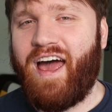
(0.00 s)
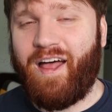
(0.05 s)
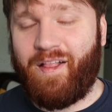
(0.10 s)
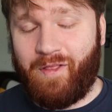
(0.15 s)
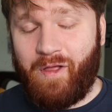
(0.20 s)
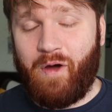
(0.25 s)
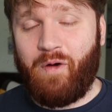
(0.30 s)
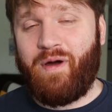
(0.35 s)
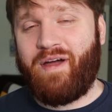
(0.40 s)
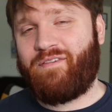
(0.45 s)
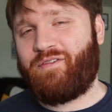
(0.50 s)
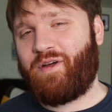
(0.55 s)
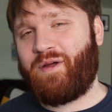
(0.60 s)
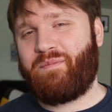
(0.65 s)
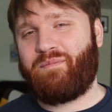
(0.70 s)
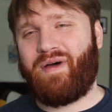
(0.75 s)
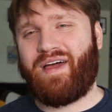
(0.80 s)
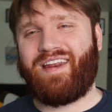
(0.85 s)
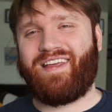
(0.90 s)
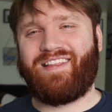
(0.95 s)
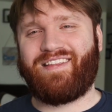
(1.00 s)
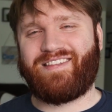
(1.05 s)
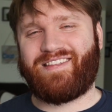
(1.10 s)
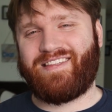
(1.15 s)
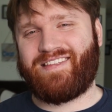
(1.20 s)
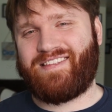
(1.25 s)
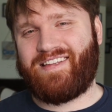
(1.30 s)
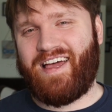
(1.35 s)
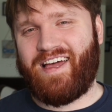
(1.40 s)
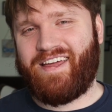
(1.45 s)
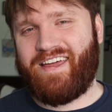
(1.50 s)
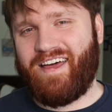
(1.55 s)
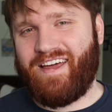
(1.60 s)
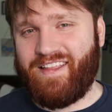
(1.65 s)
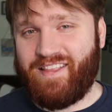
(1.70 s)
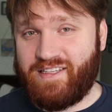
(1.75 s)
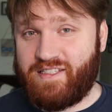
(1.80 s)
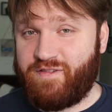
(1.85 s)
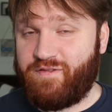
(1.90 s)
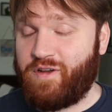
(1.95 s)
Hello everybody, this is TechHut.
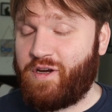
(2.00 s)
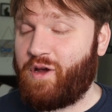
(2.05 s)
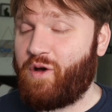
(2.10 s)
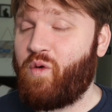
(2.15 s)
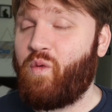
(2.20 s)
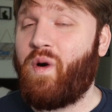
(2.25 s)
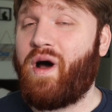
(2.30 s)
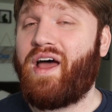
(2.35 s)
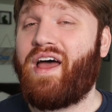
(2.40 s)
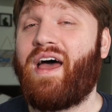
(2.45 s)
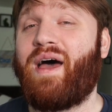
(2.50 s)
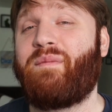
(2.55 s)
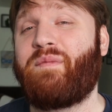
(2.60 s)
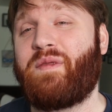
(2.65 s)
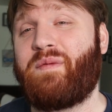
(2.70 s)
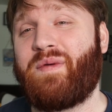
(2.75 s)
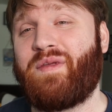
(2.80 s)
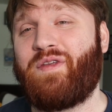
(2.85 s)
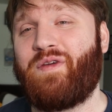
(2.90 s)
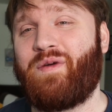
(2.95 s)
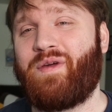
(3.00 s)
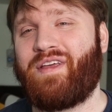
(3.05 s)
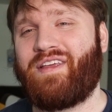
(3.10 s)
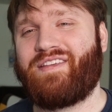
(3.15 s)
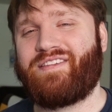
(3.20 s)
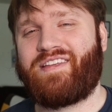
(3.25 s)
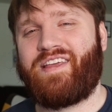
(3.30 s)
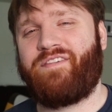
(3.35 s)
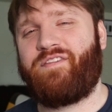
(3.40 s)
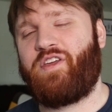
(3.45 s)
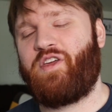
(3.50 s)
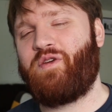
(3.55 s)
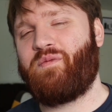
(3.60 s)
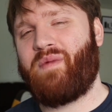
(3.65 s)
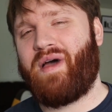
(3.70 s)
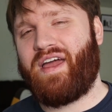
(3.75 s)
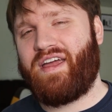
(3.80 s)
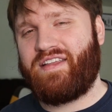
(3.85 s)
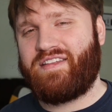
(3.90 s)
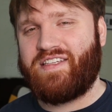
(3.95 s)
In this video, what I'm going to be doing is giving you
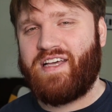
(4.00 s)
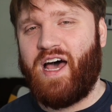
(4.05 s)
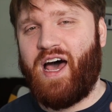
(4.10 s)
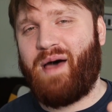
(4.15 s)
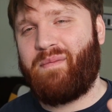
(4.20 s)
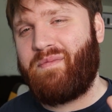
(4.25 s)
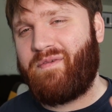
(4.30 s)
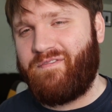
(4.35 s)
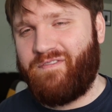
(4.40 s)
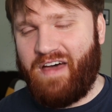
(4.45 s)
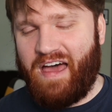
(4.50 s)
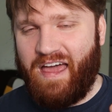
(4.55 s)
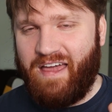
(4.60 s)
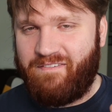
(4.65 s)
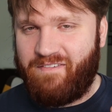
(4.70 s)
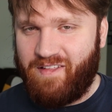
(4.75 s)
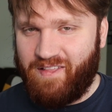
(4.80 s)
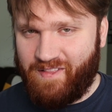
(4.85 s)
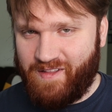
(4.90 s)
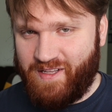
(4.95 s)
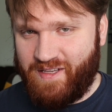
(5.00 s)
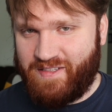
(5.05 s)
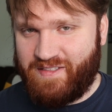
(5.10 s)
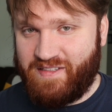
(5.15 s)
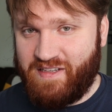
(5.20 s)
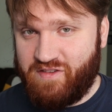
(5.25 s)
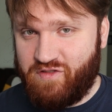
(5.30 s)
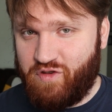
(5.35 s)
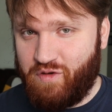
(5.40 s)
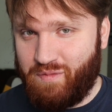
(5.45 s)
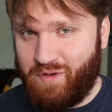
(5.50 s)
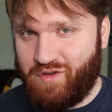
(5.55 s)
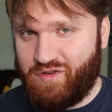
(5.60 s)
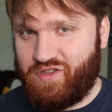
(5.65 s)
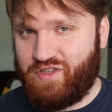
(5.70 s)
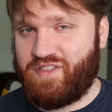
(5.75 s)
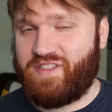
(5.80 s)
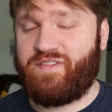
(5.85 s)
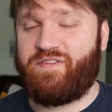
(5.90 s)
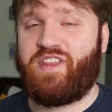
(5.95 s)
my top 5 Linux
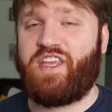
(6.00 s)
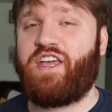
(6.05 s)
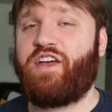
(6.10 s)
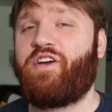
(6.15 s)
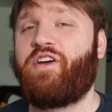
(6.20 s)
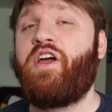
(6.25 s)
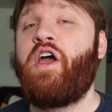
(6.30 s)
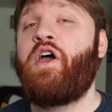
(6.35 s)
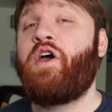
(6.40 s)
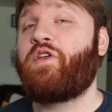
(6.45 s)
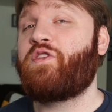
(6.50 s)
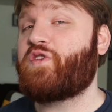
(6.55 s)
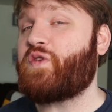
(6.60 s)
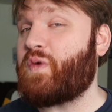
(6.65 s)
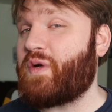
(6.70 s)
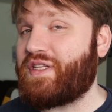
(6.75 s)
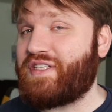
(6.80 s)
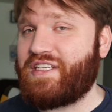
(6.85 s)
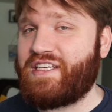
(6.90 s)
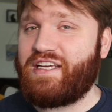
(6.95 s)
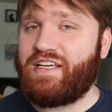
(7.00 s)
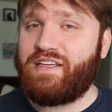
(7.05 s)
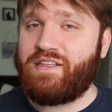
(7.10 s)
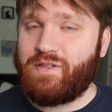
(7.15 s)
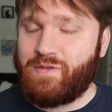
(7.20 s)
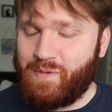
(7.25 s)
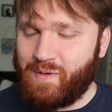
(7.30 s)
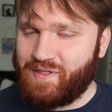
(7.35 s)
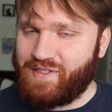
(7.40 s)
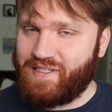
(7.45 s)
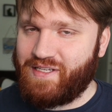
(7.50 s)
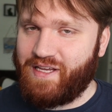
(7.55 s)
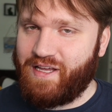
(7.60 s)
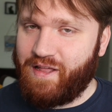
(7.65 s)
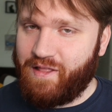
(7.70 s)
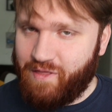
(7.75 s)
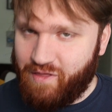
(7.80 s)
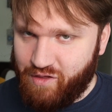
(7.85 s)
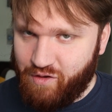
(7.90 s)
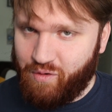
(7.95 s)
distributions of the year
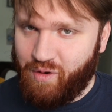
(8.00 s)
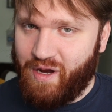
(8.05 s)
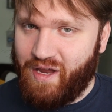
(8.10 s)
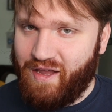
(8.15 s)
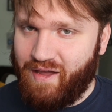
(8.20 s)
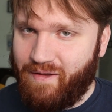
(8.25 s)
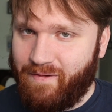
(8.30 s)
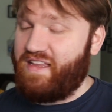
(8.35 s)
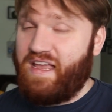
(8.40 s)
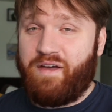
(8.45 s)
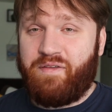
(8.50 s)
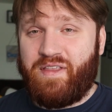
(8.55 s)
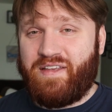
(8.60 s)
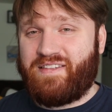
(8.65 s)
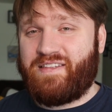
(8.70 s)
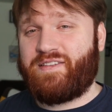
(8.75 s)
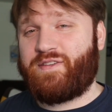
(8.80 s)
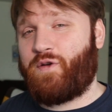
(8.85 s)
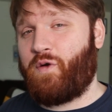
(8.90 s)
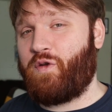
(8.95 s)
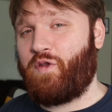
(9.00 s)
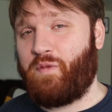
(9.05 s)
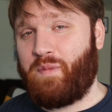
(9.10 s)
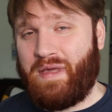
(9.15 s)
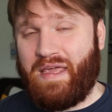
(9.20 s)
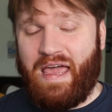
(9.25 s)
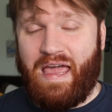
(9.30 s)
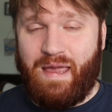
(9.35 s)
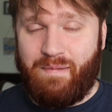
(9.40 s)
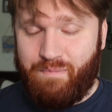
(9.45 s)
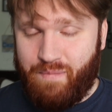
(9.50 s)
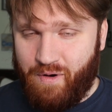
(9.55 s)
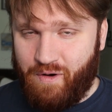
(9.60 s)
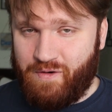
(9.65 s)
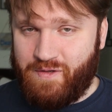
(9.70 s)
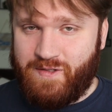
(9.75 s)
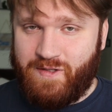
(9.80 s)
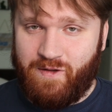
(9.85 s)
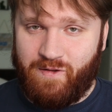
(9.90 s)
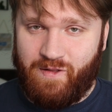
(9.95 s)
2023. Now this is going to be a
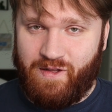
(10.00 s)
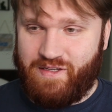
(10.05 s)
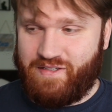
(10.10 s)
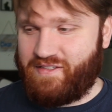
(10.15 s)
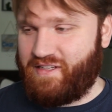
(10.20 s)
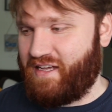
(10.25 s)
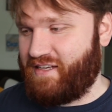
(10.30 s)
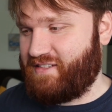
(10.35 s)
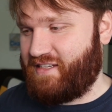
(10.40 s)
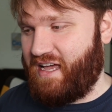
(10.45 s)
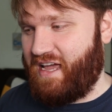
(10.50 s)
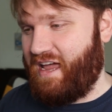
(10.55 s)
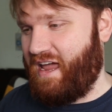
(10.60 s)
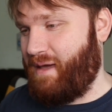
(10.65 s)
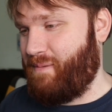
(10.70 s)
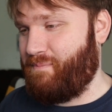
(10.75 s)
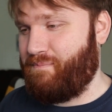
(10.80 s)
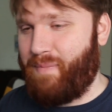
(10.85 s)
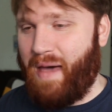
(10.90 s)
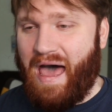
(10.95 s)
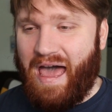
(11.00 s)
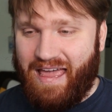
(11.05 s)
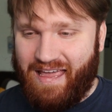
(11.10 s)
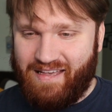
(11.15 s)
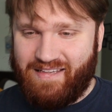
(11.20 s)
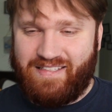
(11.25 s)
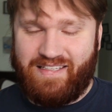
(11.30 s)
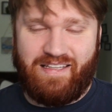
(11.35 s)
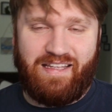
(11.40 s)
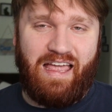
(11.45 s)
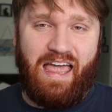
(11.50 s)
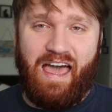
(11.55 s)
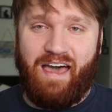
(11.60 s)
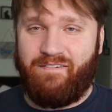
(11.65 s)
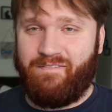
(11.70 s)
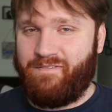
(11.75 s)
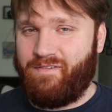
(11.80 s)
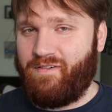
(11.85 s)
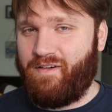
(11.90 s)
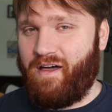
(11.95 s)
personal list as I am biased and I
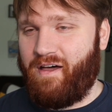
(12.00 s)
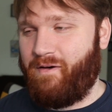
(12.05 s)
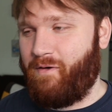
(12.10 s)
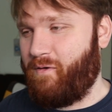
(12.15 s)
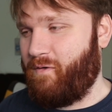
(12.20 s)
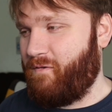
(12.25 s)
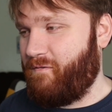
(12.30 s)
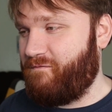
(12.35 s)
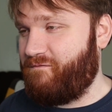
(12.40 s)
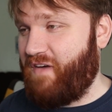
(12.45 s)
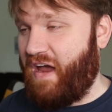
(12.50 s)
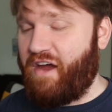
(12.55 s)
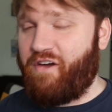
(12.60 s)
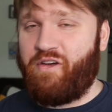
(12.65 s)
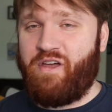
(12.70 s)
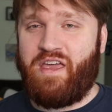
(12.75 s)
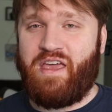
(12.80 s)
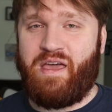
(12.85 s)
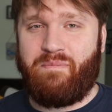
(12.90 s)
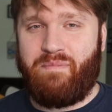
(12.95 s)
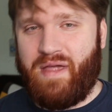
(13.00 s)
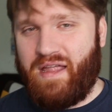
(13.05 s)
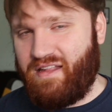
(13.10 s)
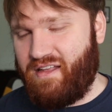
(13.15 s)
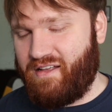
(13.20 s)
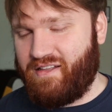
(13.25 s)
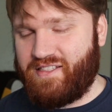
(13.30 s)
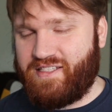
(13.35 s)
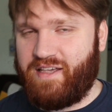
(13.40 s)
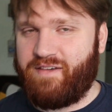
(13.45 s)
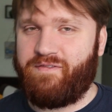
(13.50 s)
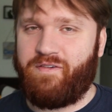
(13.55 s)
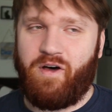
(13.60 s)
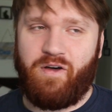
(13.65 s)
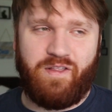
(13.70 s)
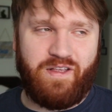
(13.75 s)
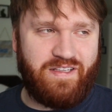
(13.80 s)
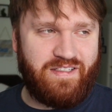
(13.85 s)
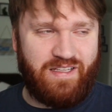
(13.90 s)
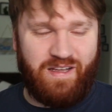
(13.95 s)
have uh, varying opinions of all
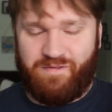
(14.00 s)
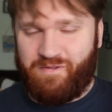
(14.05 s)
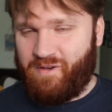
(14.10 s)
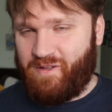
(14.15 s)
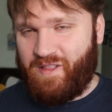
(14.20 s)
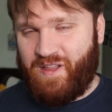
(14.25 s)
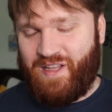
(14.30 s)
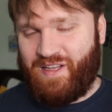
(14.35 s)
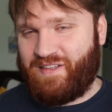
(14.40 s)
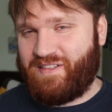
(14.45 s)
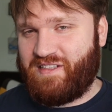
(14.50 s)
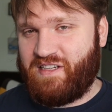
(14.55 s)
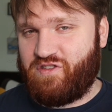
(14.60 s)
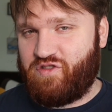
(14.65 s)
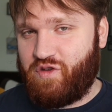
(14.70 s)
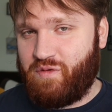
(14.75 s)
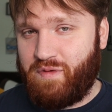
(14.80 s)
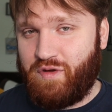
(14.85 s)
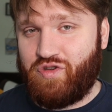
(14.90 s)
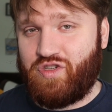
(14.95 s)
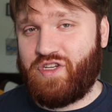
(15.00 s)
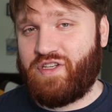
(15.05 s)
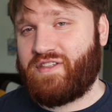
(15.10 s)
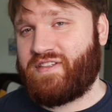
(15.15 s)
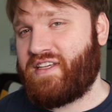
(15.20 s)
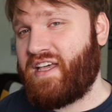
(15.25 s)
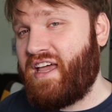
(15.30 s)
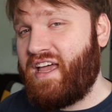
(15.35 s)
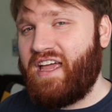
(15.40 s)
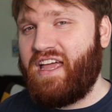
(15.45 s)
these different Linux distributions.